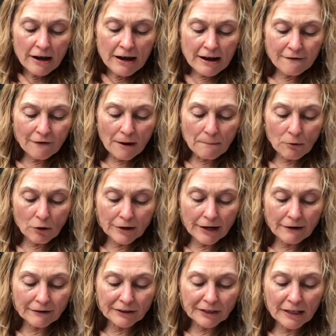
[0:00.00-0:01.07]
If I bought
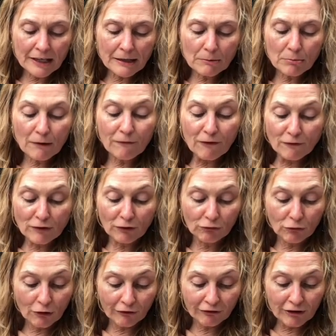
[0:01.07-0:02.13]
everything, it'd be
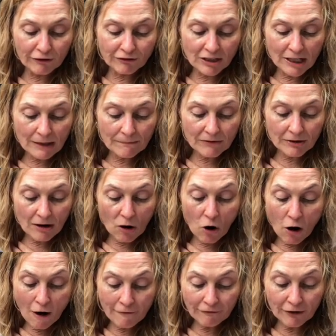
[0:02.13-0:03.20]
$54.50
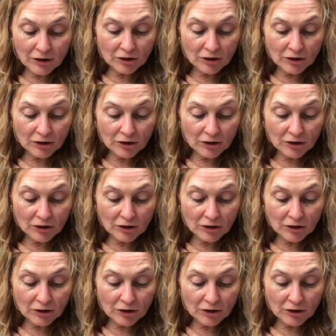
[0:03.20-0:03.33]
off.